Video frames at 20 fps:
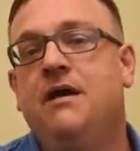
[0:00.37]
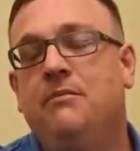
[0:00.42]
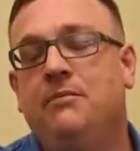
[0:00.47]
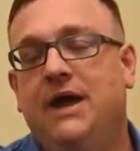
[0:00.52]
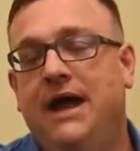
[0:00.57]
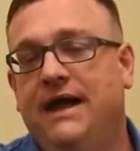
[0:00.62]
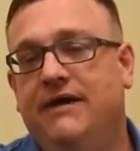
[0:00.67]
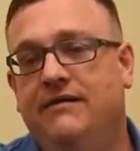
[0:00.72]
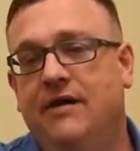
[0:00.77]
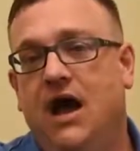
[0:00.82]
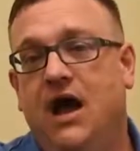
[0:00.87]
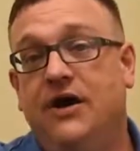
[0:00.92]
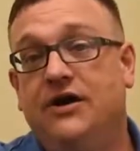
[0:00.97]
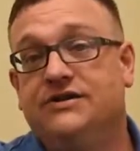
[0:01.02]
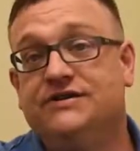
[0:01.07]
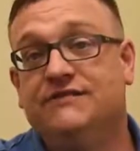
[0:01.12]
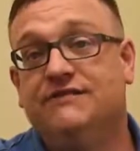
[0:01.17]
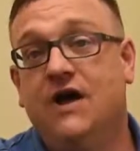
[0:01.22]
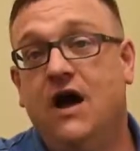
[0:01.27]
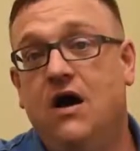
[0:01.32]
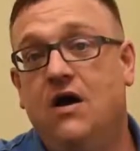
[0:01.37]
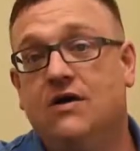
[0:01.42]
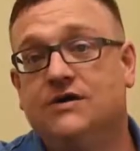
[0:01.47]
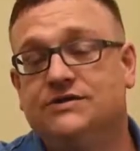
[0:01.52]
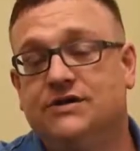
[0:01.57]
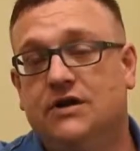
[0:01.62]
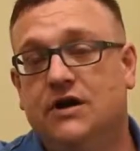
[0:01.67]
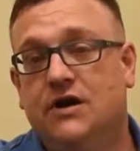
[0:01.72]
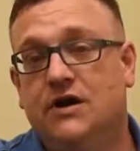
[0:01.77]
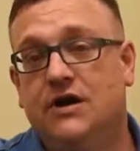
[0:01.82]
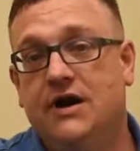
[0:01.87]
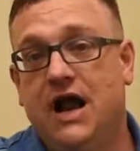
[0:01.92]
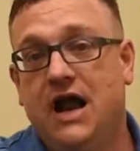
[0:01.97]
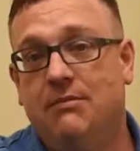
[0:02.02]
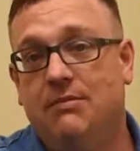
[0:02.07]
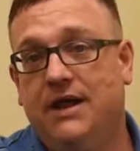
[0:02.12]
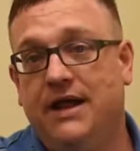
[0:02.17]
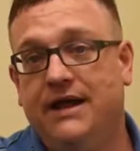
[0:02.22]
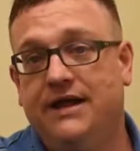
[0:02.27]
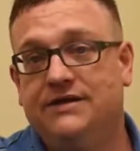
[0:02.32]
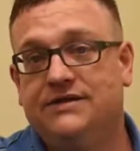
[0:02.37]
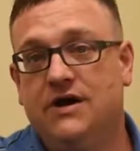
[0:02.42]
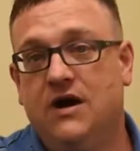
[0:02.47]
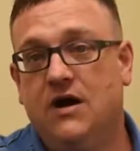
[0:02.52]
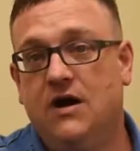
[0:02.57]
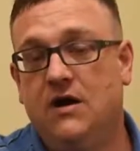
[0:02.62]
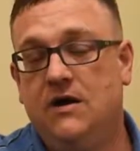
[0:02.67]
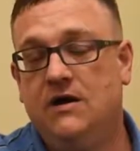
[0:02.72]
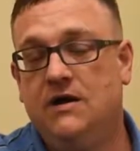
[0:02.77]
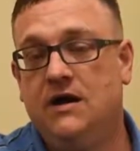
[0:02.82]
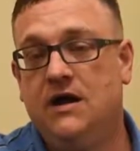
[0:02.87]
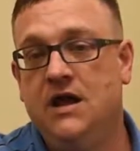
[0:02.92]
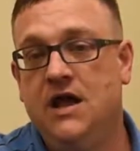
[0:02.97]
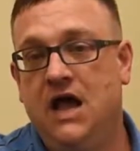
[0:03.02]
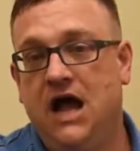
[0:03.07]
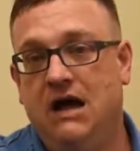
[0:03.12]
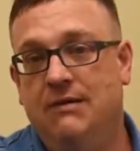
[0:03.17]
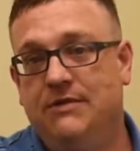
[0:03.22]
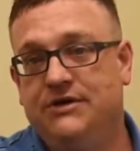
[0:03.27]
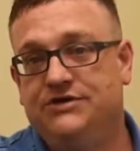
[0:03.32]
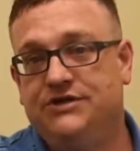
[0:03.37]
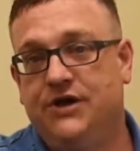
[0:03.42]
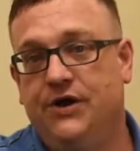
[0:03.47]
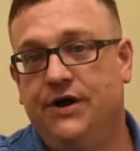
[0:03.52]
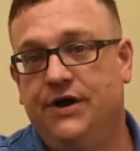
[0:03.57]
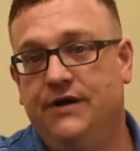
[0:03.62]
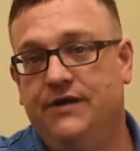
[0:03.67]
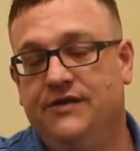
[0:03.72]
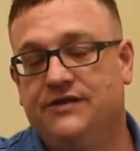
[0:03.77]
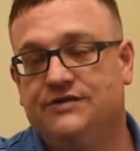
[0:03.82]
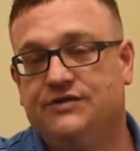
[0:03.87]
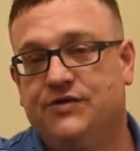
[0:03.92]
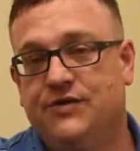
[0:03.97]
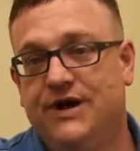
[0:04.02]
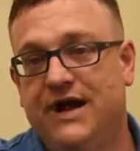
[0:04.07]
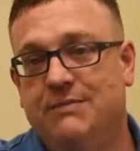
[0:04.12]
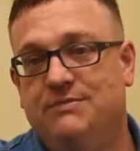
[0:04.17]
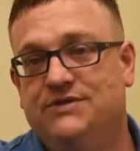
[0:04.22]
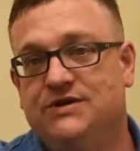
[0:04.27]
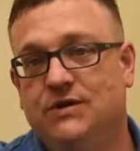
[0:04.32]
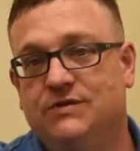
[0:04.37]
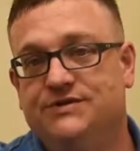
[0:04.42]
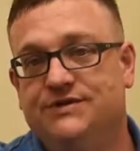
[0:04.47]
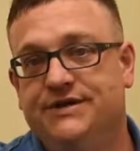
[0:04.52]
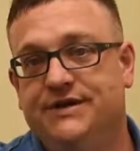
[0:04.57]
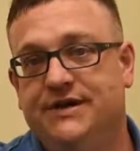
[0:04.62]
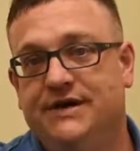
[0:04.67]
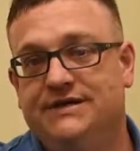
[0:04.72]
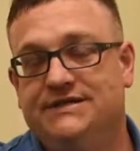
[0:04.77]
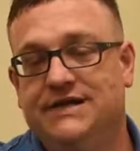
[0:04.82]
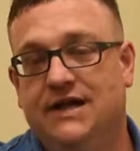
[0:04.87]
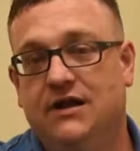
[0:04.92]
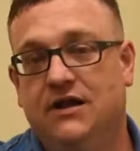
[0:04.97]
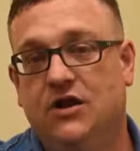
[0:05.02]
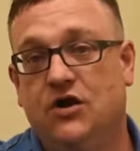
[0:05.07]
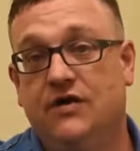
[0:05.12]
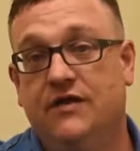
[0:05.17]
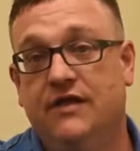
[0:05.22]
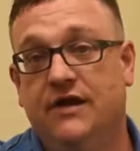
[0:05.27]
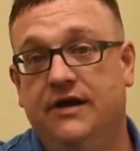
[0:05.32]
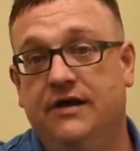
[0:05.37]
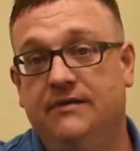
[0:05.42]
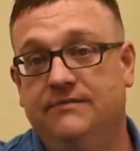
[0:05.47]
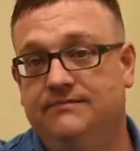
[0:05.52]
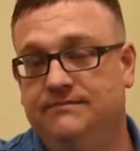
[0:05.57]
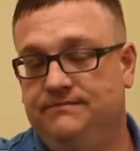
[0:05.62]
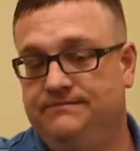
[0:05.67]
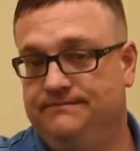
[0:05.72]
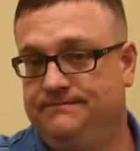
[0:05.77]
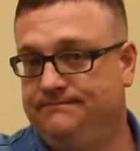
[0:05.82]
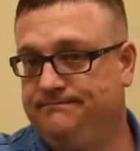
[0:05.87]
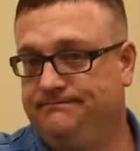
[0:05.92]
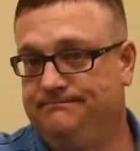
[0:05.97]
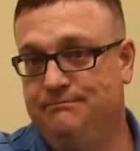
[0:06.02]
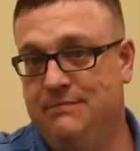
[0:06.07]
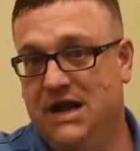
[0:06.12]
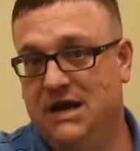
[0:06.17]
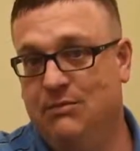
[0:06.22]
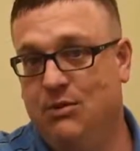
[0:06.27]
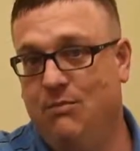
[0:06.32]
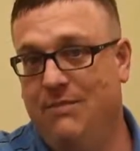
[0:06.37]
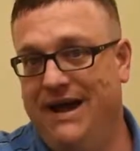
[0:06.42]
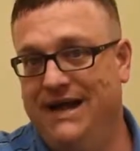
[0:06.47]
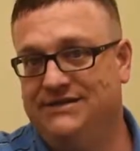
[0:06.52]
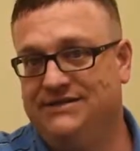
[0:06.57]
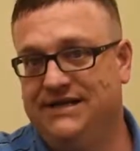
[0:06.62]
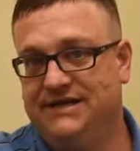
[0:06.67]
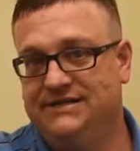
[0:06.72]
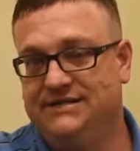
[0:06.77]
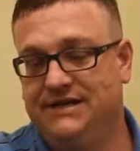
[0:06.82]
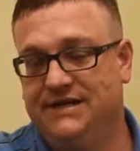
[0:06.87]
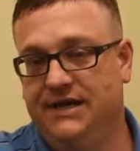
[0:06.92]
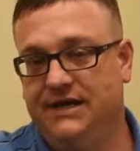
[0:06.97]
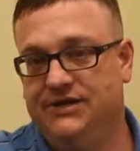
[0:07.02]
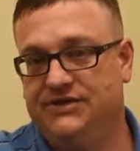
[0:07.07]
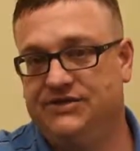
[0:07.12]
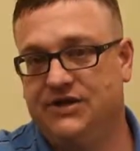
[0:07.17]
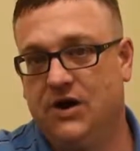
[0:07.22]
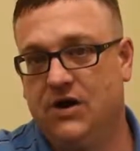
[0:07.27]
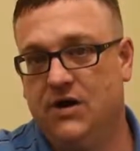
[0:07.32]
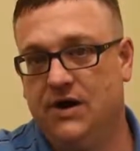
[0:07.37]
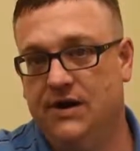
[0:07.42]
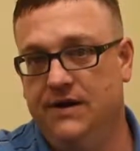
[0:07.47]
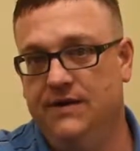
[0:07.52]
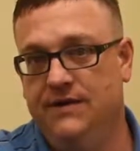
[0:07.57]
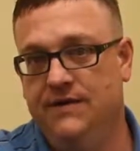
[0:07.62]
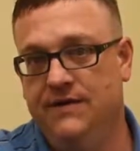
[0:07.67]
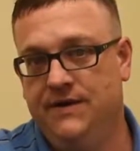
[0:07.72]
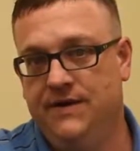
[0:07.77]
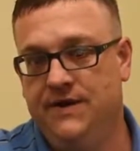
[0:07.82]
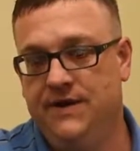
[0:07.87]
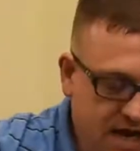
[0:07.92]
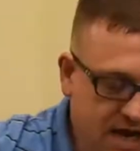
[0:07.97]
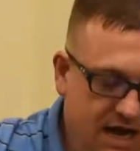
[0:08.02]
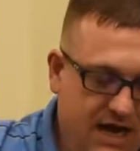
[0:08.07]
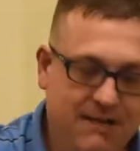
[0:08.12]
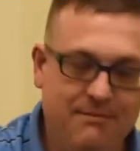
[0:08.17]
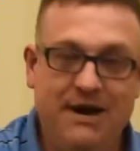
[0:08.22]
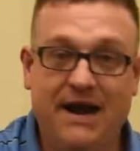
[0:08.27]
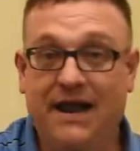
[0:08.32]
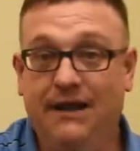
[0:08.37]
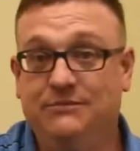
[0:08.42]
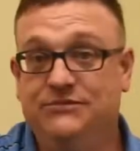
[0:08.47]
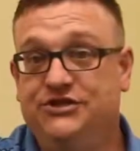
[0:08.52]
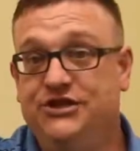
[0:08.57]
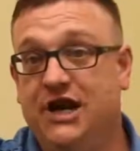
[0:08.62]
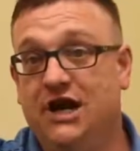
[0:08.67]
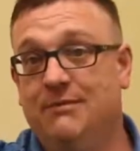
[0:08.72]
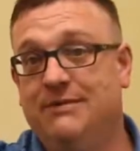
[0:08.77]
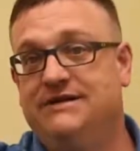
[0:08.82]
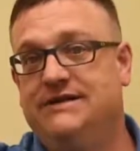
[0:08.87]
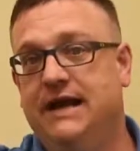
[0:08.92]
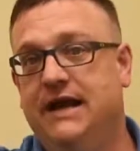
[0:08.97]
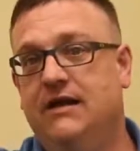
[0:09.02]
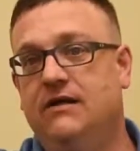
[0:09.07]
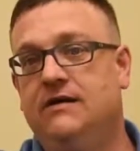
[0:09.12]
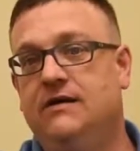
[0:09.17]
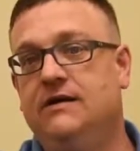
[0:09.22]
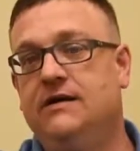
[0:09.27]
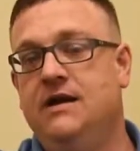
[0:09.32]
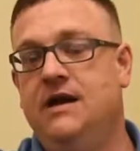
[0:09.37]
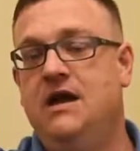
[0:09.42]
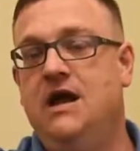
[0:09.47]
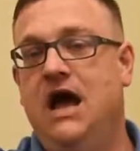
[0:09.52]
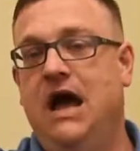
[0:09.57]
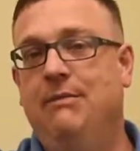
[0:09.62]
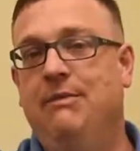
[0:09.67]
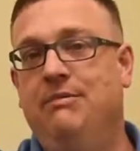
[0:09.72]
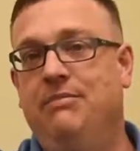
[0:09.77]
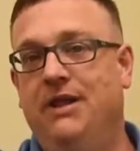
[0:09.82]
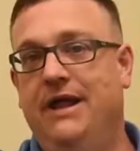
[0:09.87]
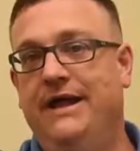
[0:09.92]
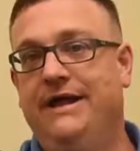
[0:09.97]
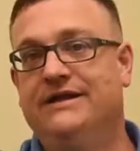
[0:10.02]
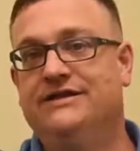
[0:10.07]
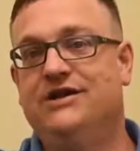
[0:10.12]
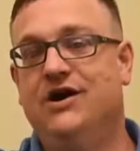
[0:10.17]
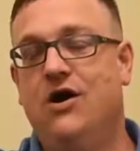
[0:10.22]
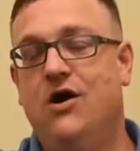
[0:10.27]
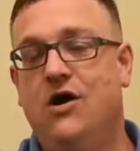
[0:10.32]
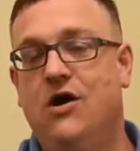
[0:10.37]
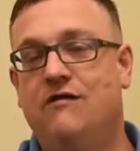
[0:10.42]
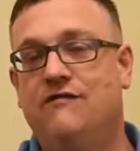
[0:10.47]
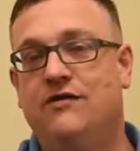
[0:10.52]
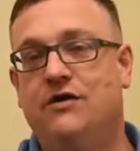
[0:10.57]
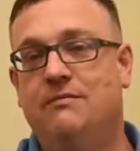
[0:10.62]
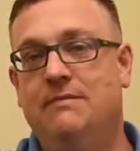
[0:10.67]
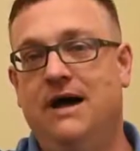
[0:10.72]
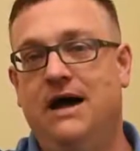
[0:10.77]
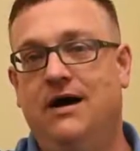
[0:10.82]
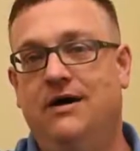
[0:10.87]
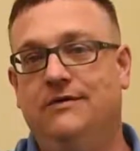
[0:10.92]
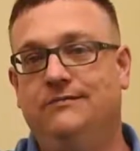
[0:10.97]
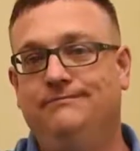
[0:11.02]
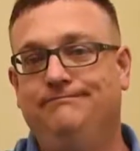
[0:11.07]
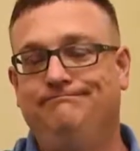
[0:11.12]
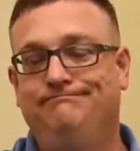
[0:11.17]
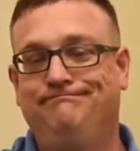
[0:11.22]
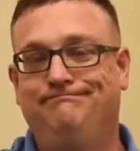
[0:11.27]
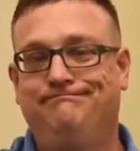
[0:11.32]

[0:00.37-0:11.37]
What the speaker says: paid hundreds of dollars to learn how to play guitar, I'm going to show you in this 3-episode series how to learn the minimal basics to get you started. My name is Jeremy Taylor. I've been playing guitar for about